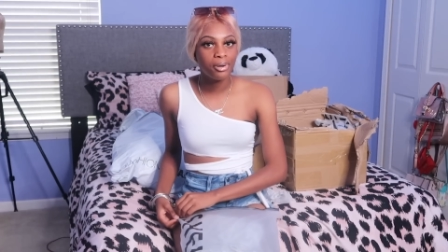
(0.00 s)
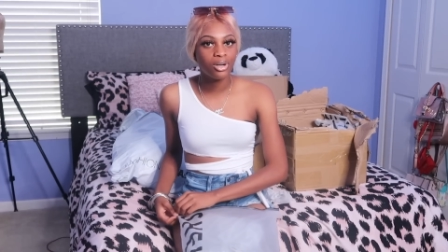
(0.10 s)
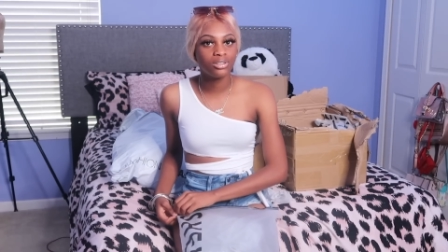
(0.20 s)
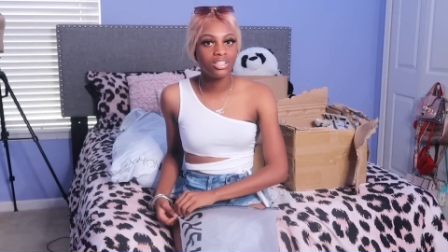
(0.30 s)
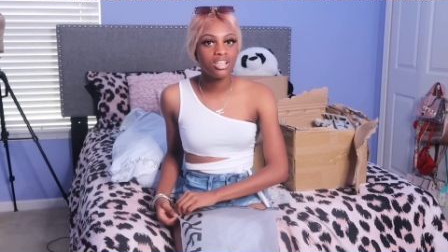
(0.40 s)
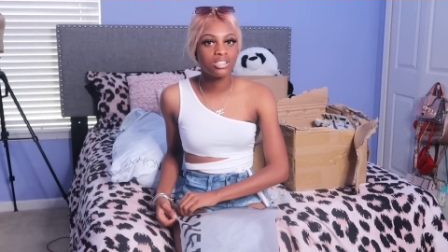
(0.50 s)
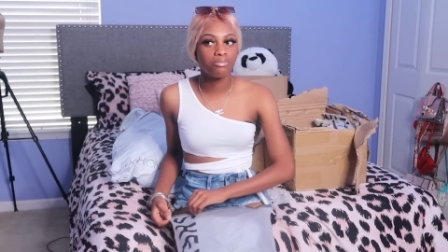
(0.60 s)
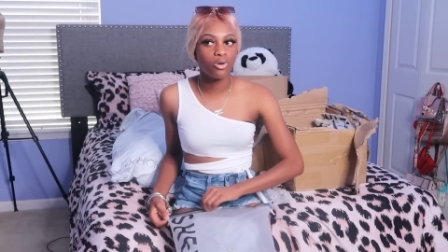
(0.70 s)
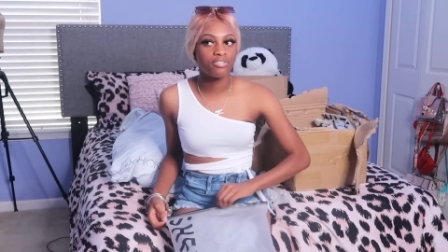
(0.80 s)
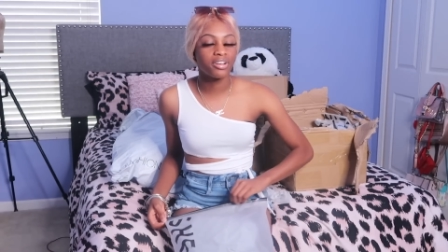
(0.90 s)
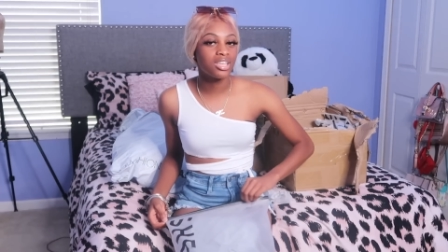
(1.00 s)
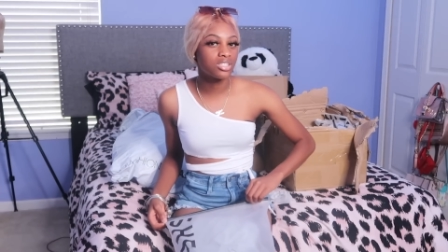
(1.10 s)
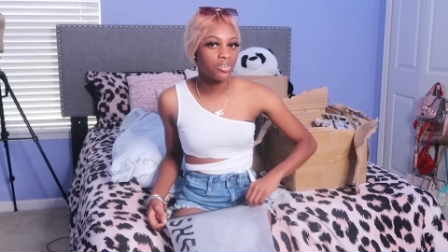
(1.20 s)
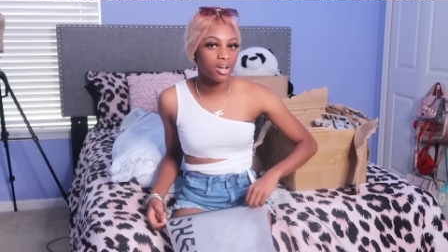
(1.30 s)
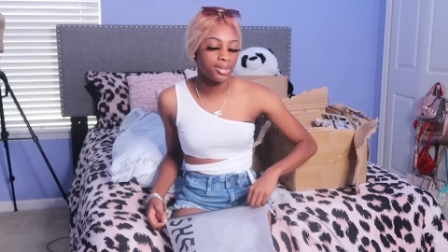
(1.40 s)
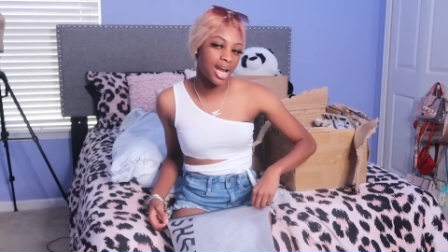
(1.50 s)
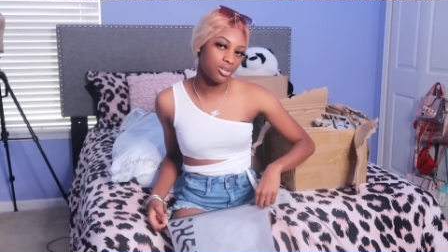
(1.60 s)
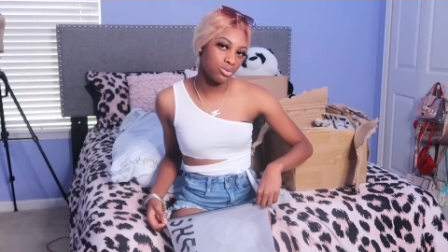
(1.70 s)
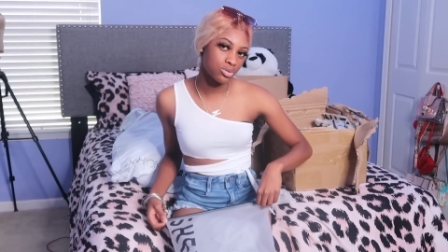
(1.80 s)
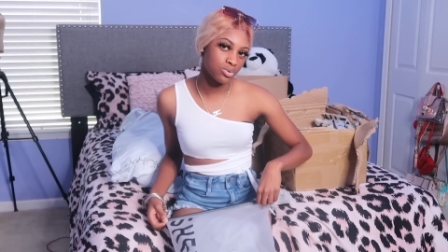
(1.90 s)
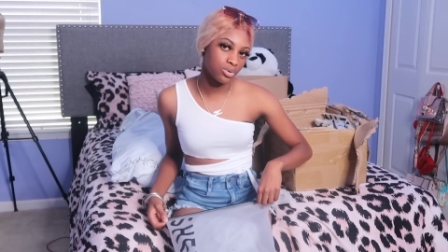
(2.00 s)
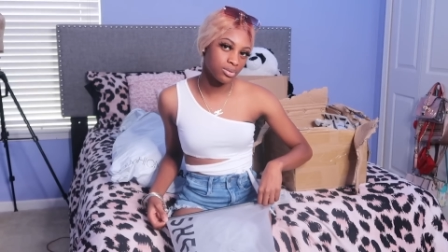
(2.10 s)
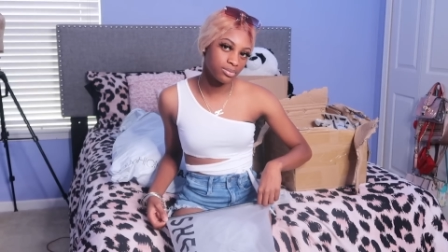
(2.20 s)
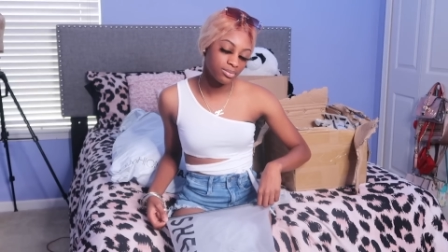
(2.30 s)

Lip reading: put on looks more for Instagram than I do school.